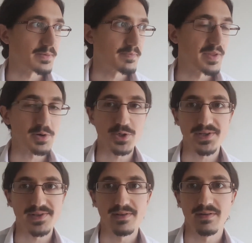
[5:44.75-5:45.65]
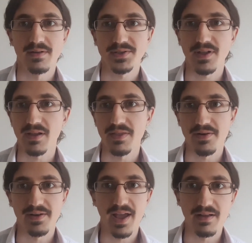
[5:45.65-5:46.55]
They're just stuck in their
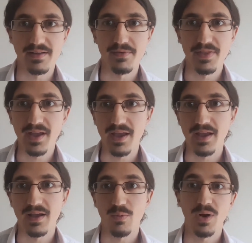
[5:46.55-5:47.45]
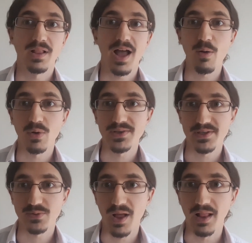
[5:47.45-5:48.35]
negative thinking. Well, I was as
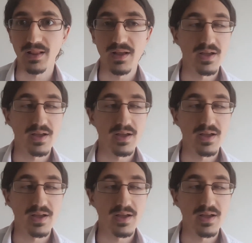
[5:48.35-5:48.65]
well.